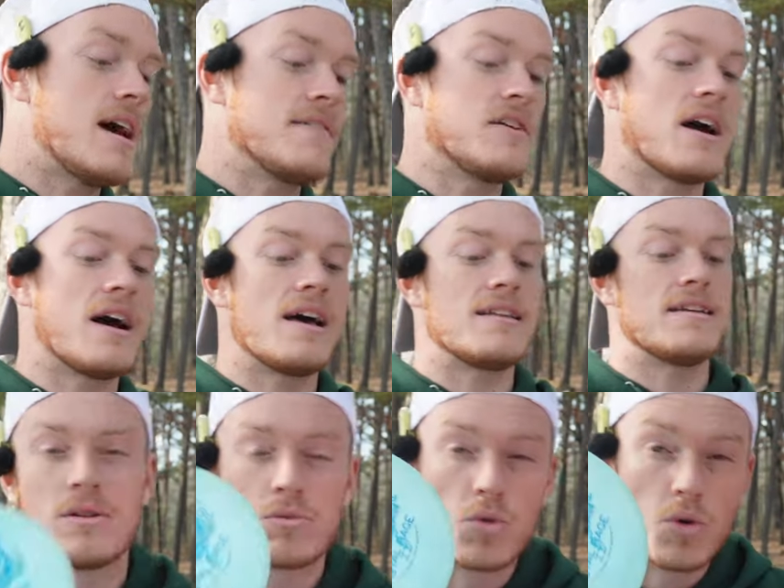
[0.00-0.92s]
I've
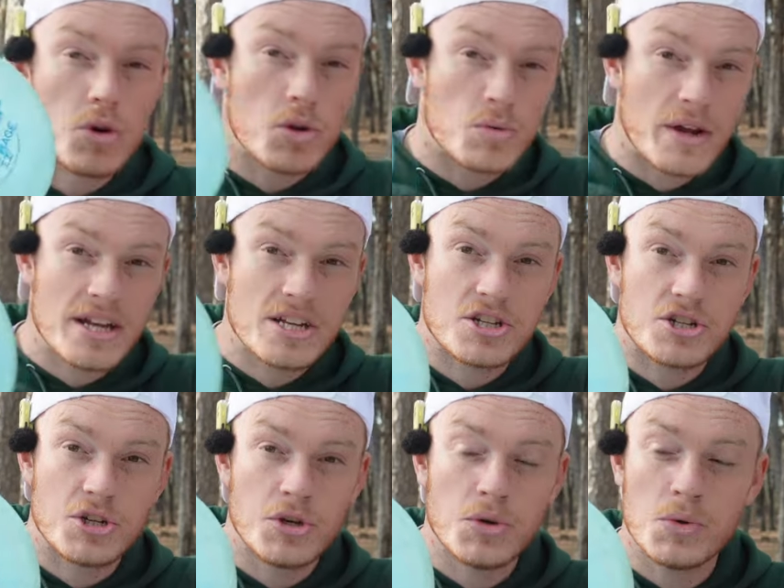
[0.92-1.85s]
got the Royal Rage
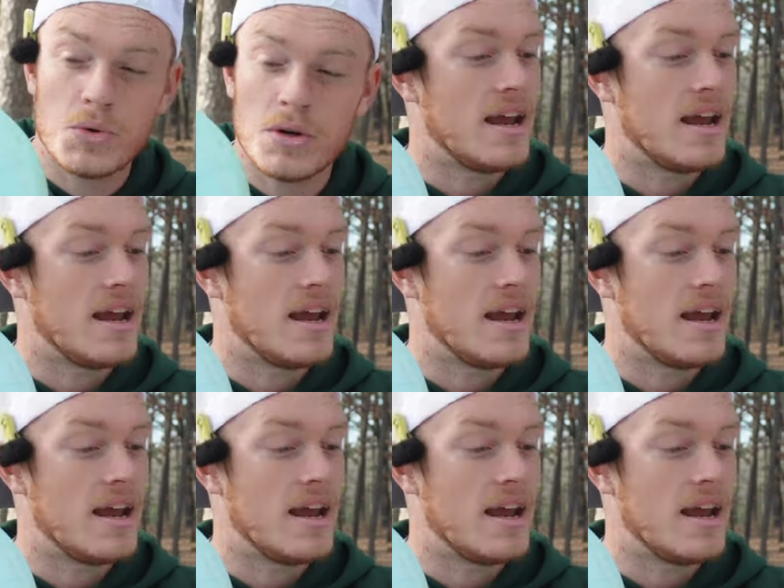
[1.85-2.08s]
2